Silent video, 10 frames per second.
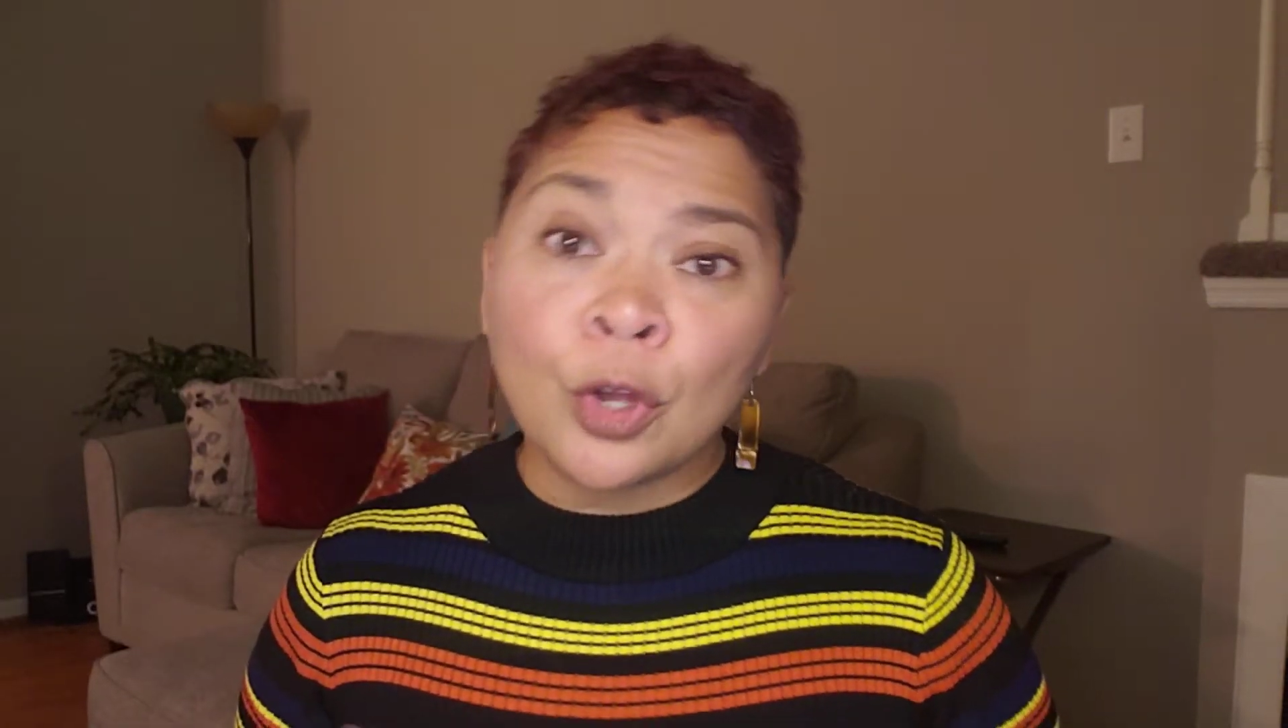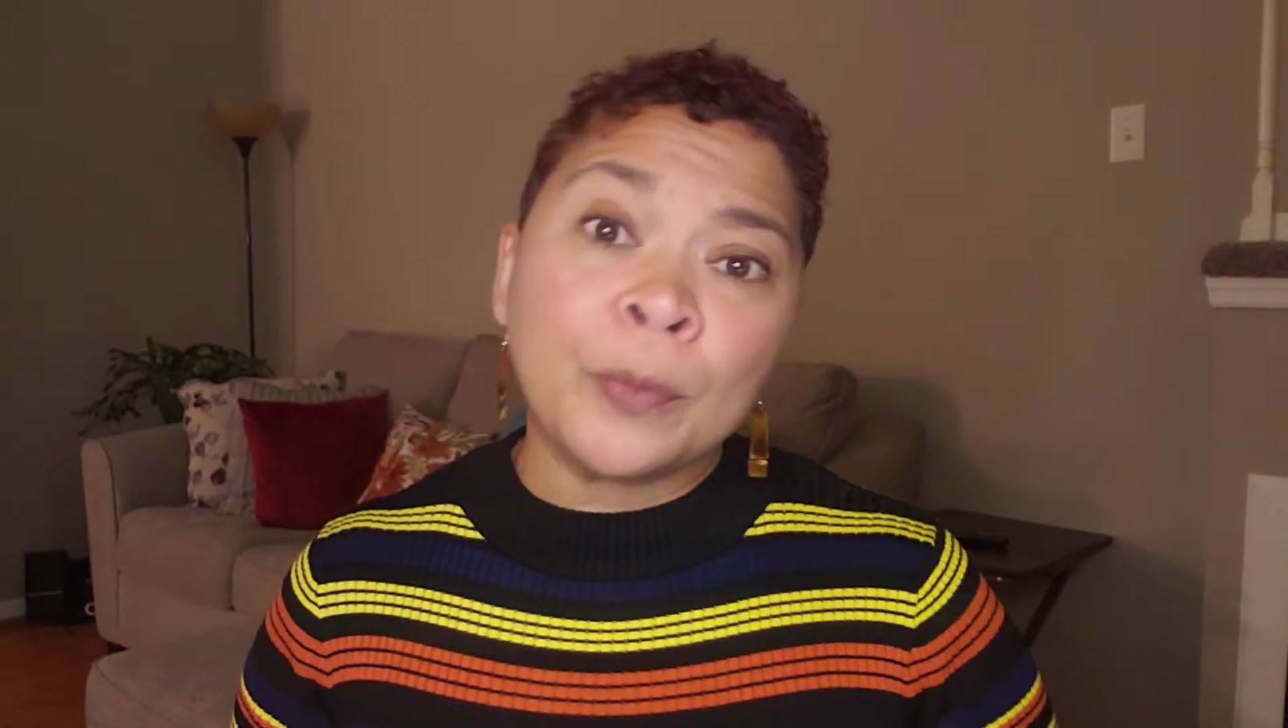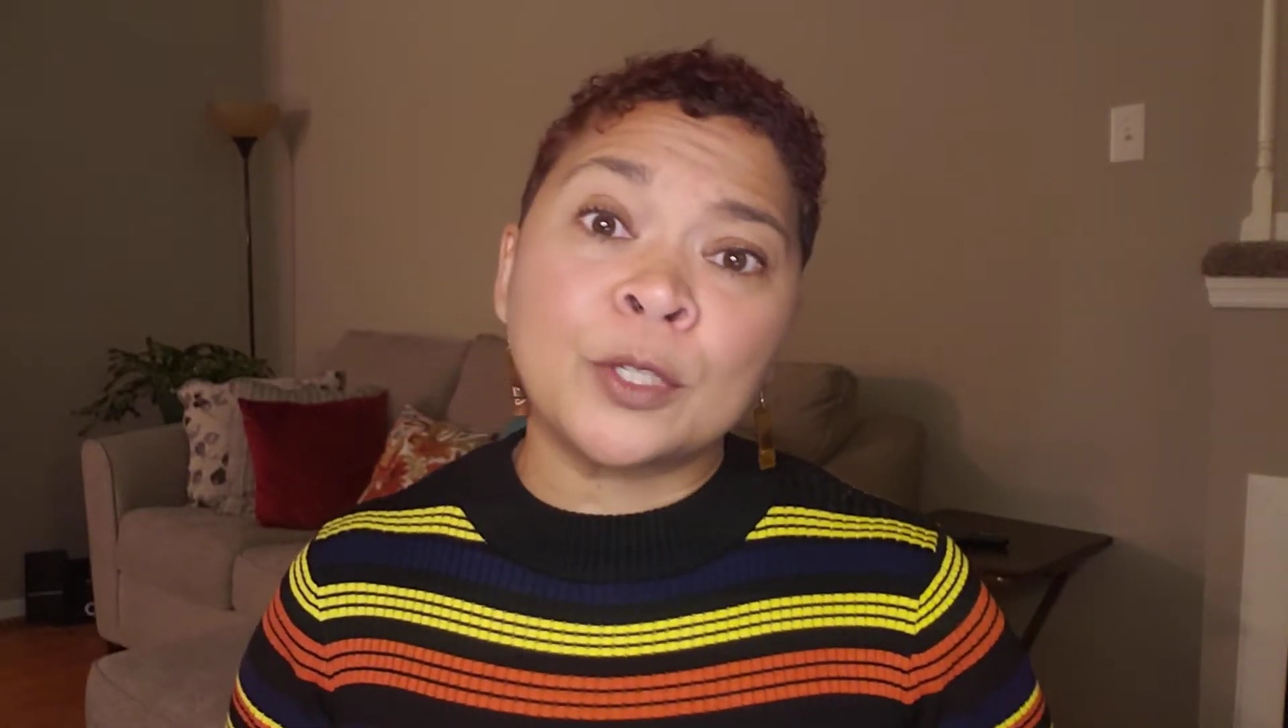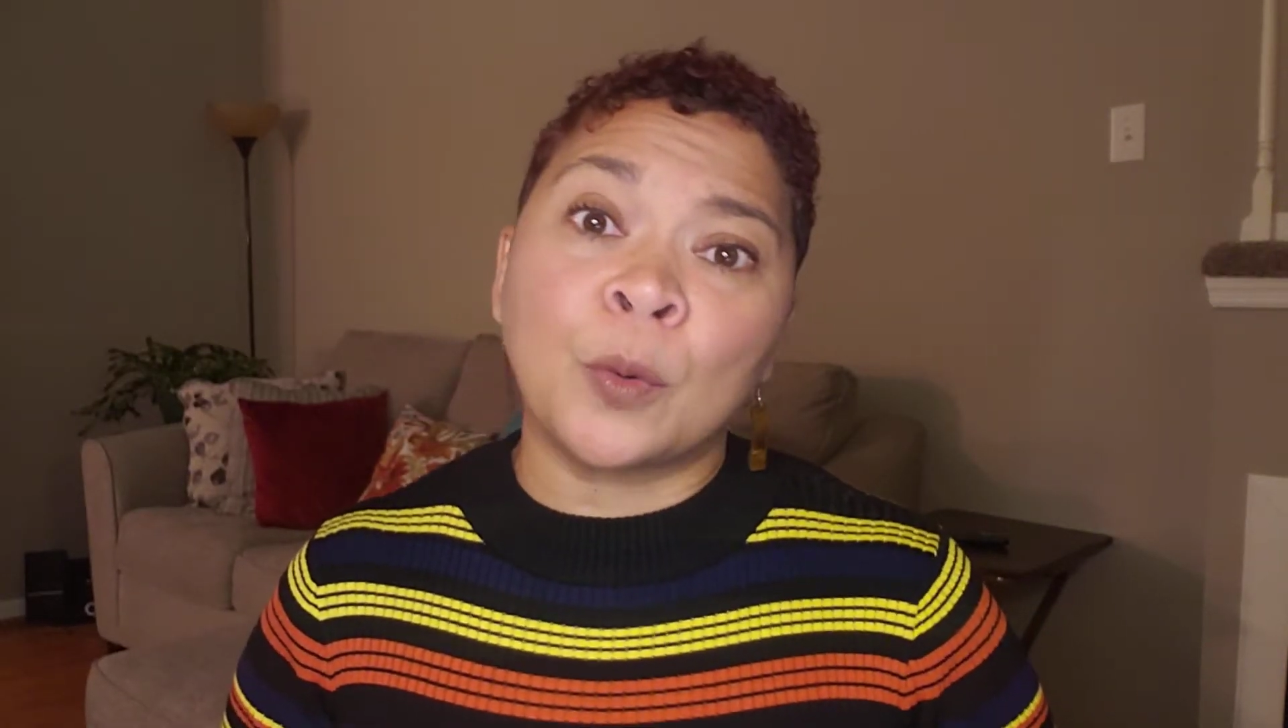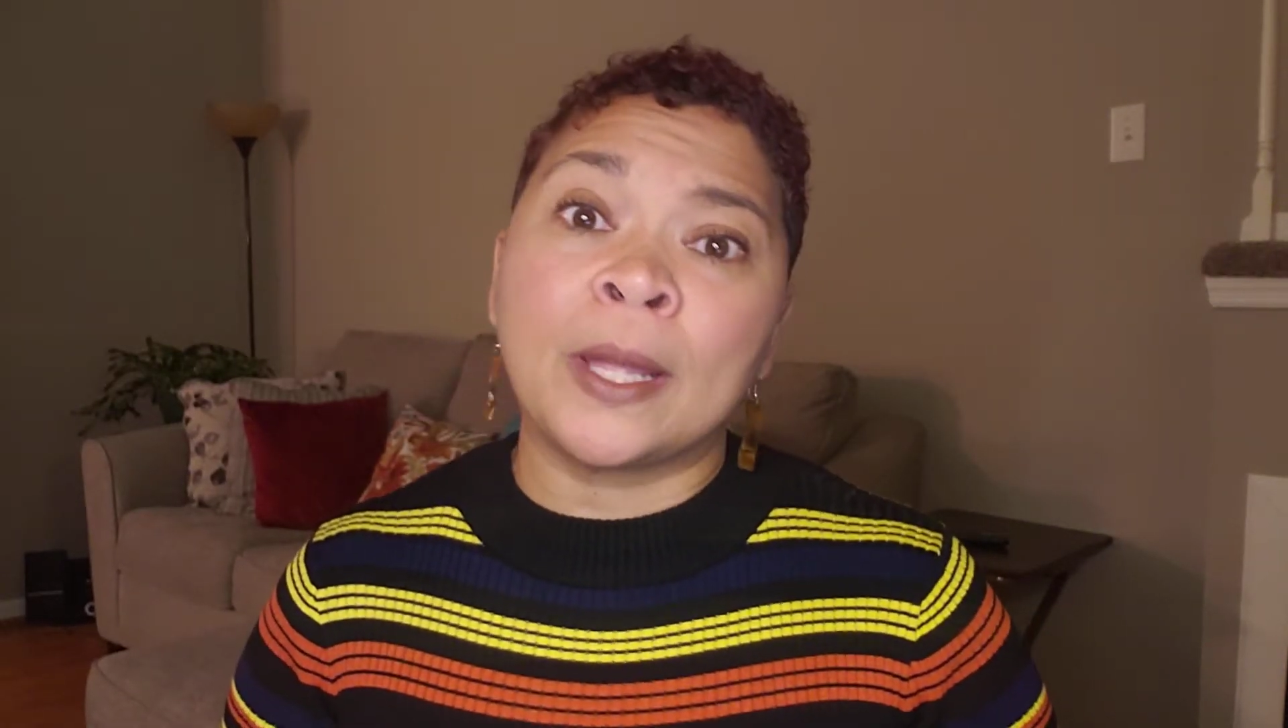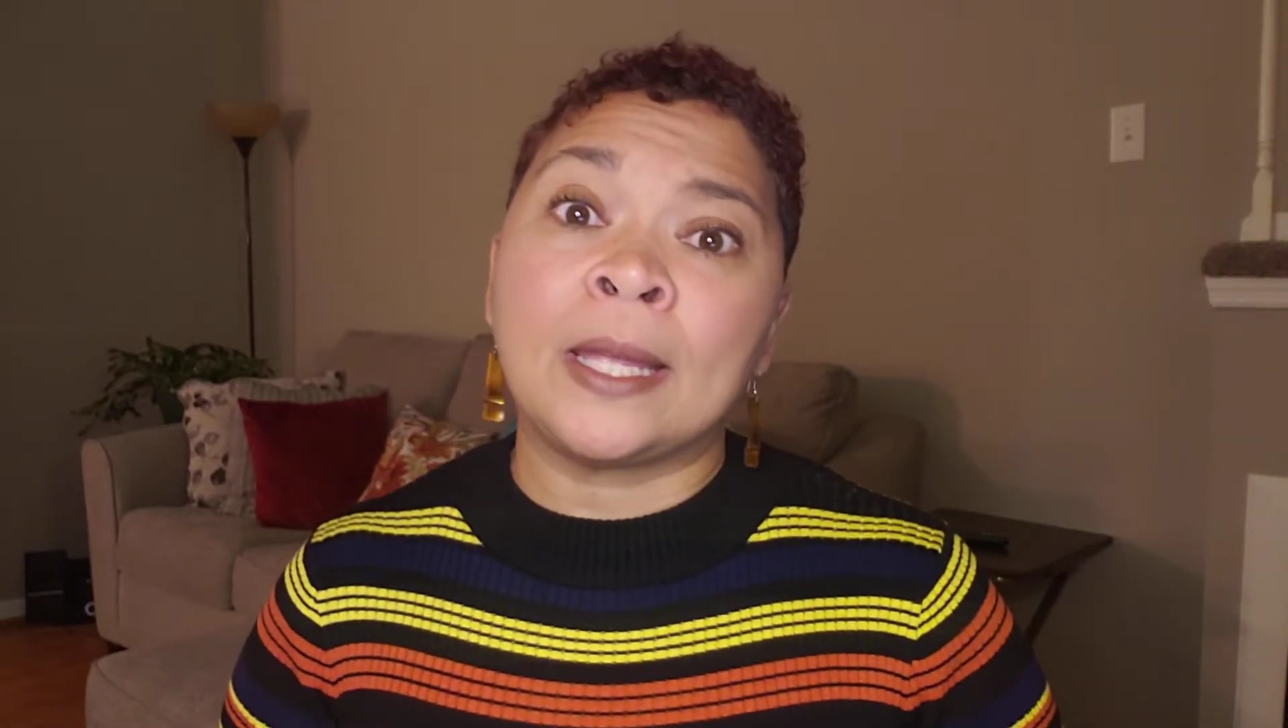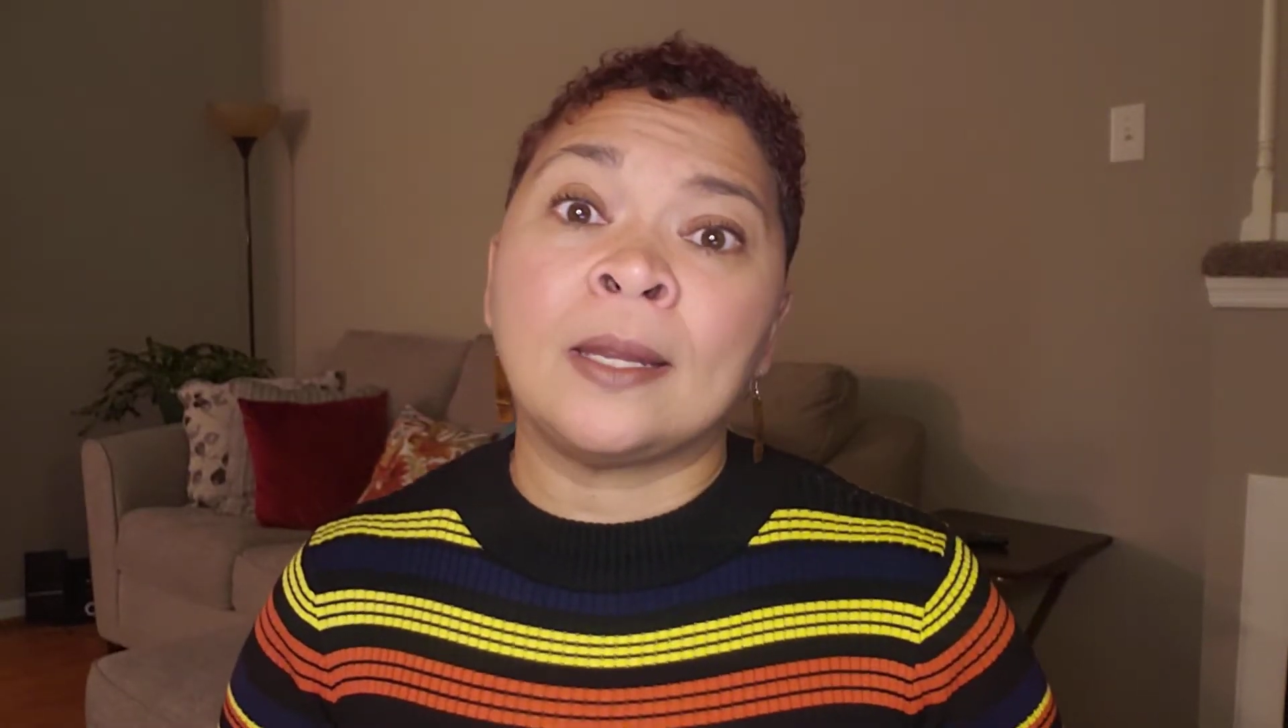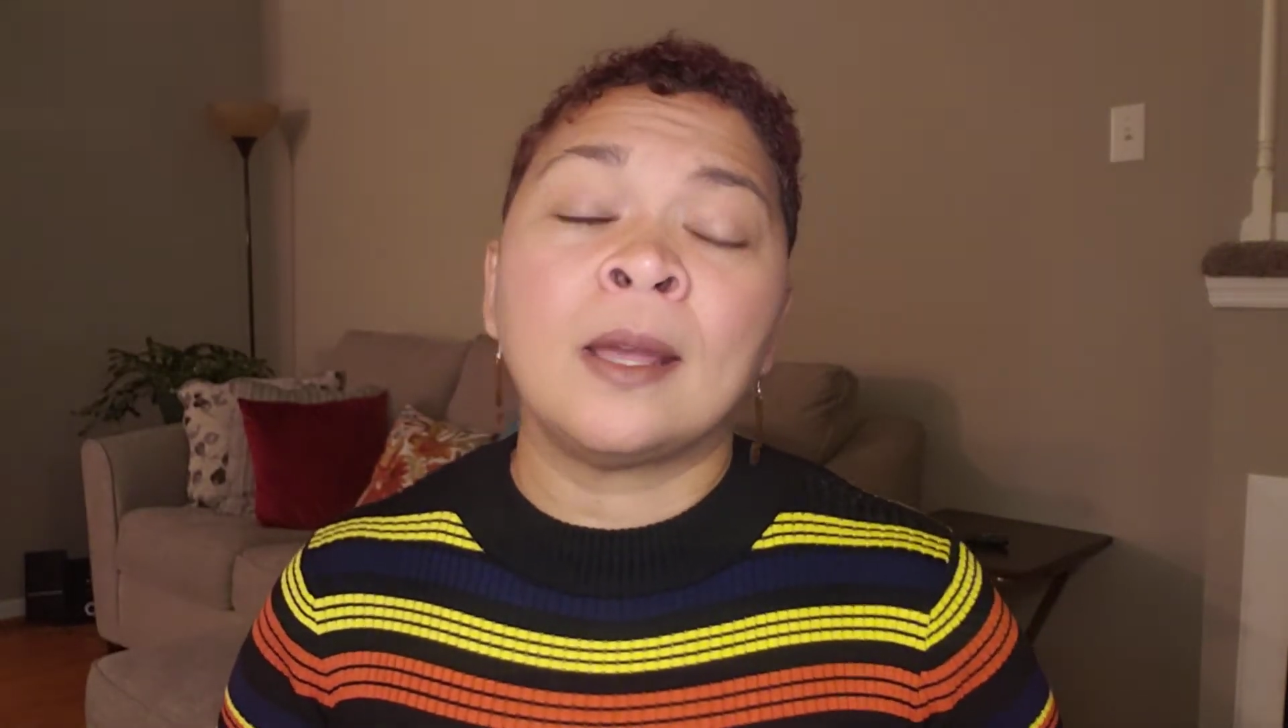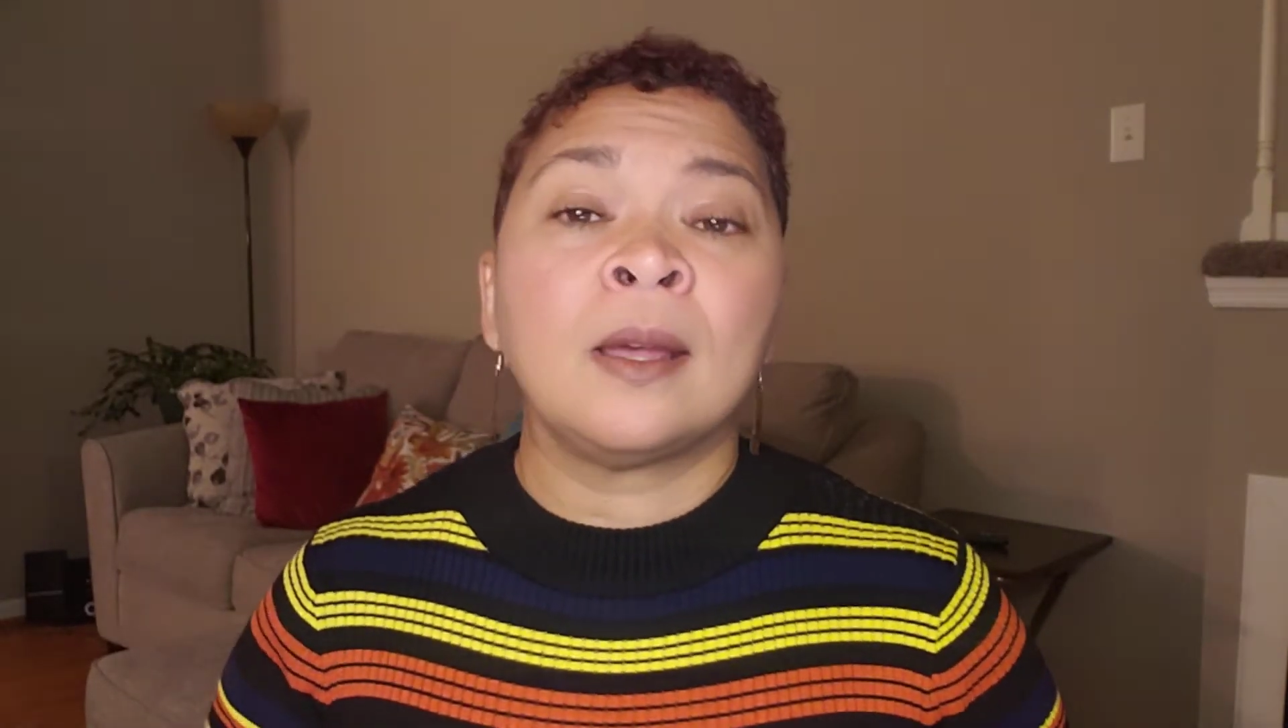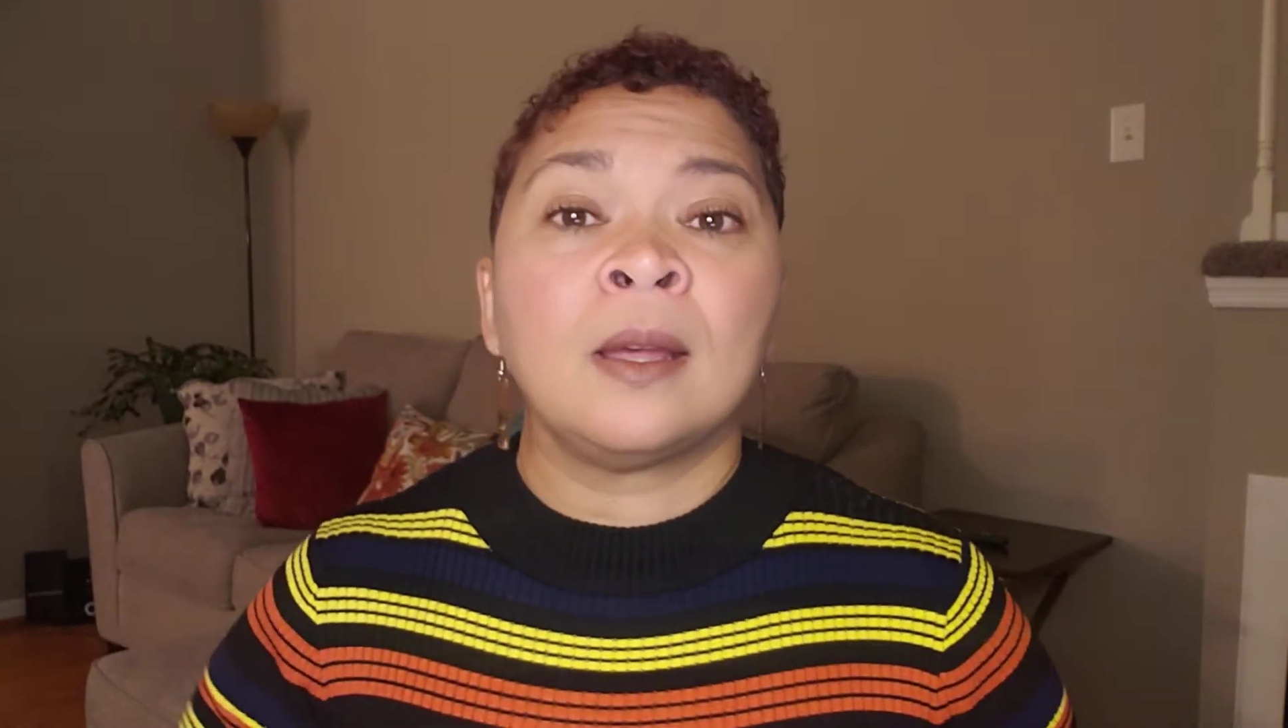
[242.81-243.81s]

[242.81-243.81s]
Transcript: between